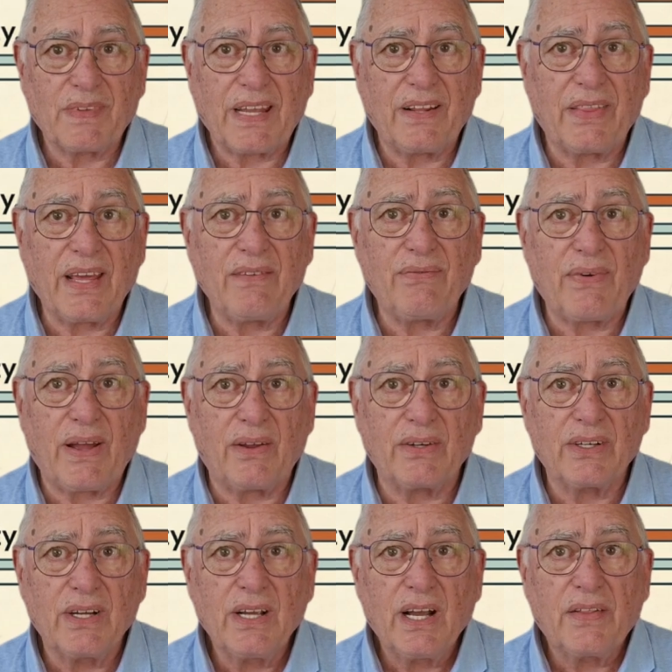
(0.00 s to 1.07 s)
and they
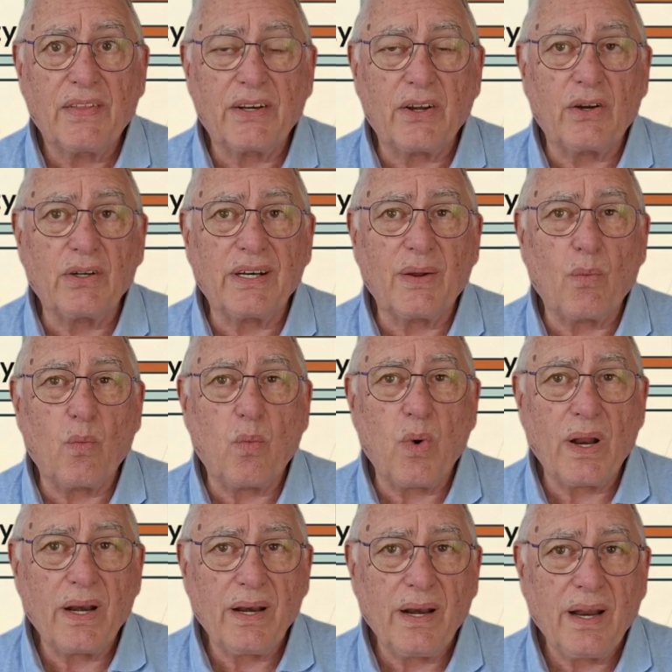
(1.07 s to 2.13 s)
found that only
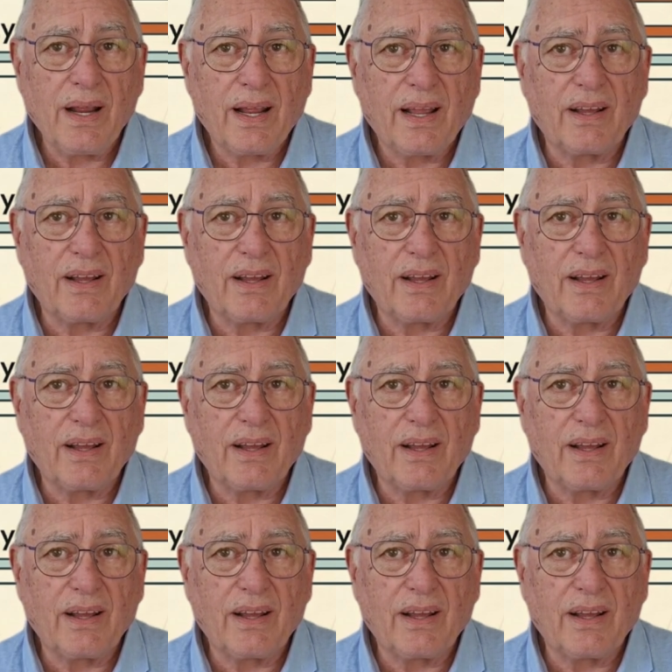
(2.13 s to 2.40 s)
1